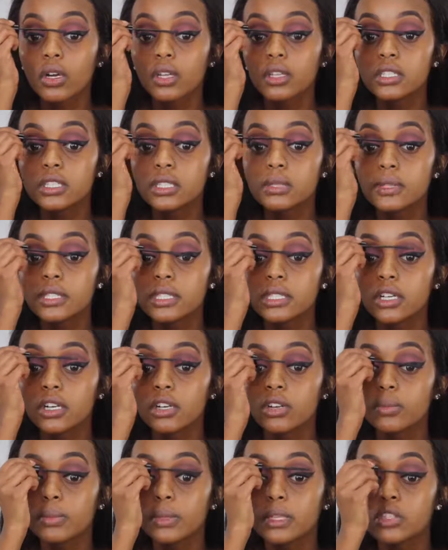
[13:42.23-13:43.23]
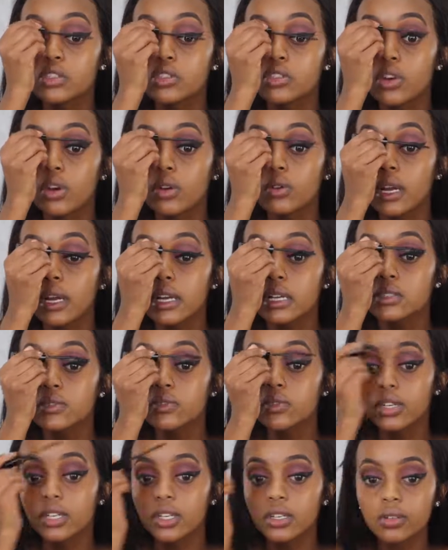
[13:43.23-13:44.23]
this mascara will be so nice
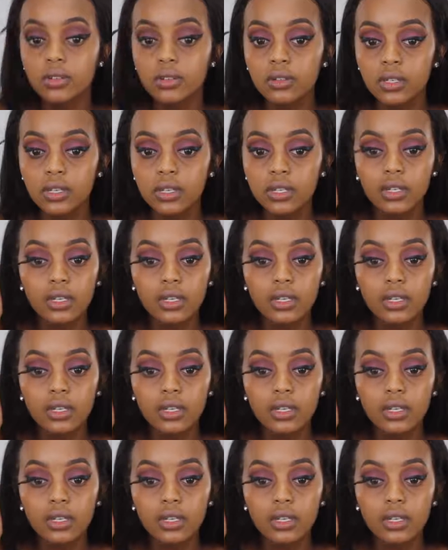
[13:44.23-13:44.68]
for you.